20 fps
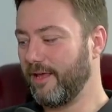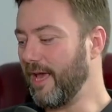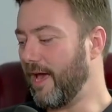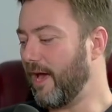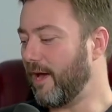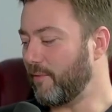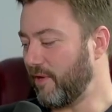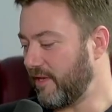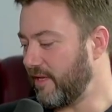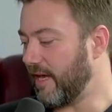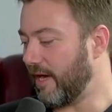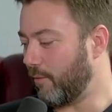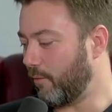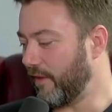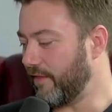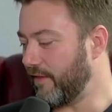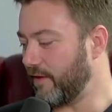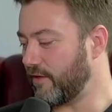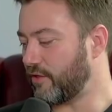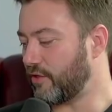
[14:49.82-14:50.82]
Yeah, I mean, yeah,
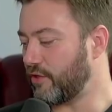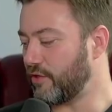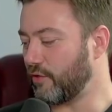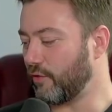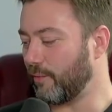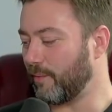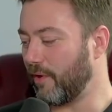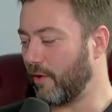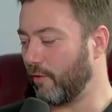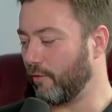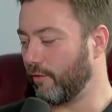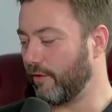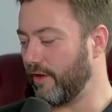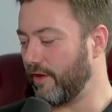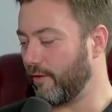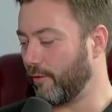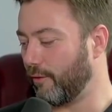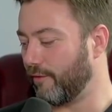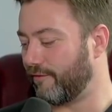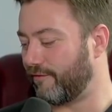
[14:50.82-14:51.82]
when she's talking about all
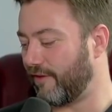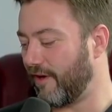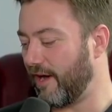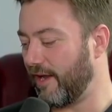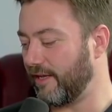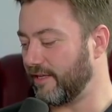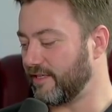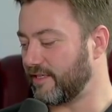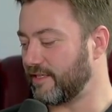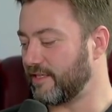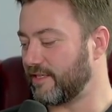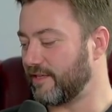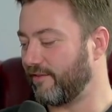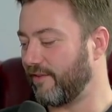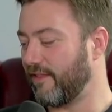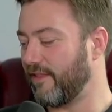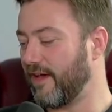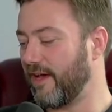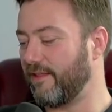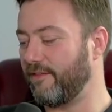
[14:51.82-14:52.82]
the violence and stuff
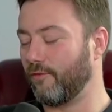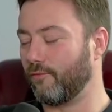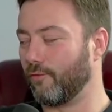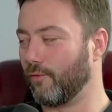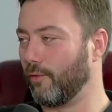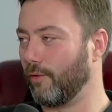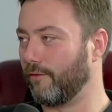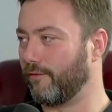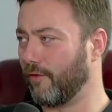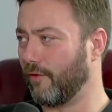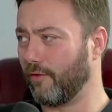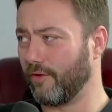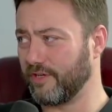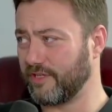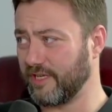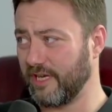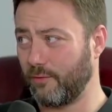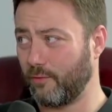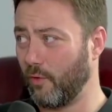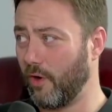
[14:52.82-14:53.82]
like that and the rule of law, it's
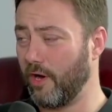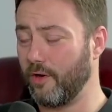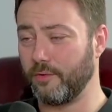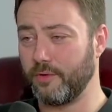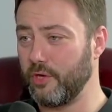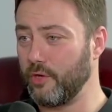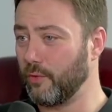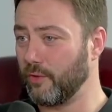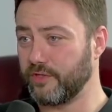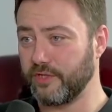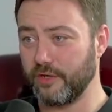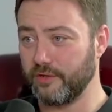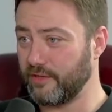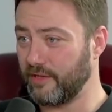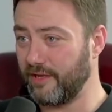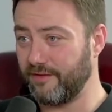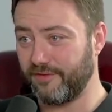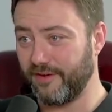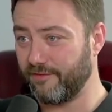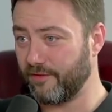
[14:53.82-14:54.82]
like, whoa, you were
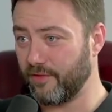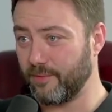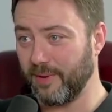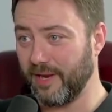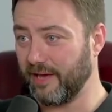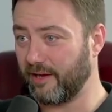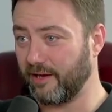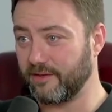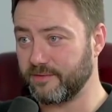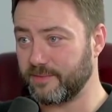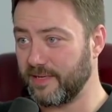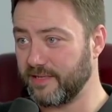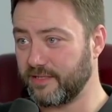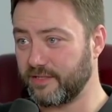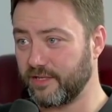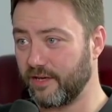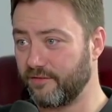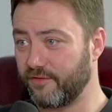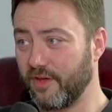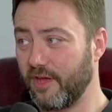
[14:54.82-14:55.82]
totally in favor of the Black Lives Matter
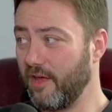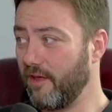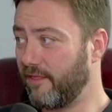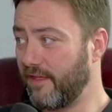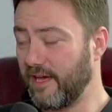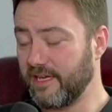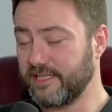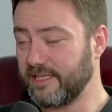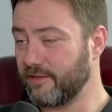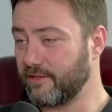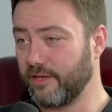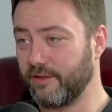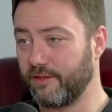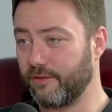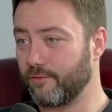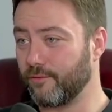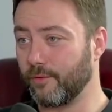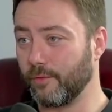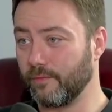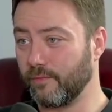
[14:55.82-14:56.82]
stuff. That's outside
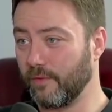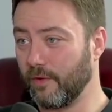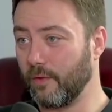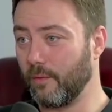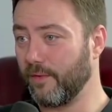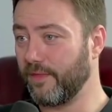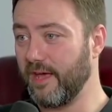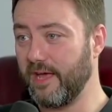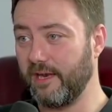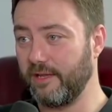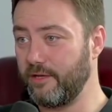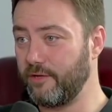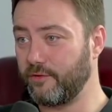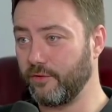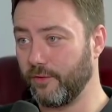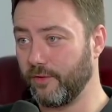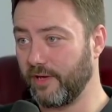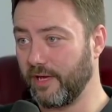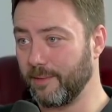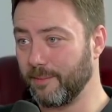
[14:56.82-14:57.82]
the rule of law. What the hell are you
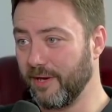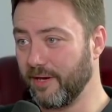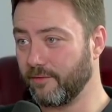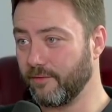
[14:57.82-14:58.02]
talking about?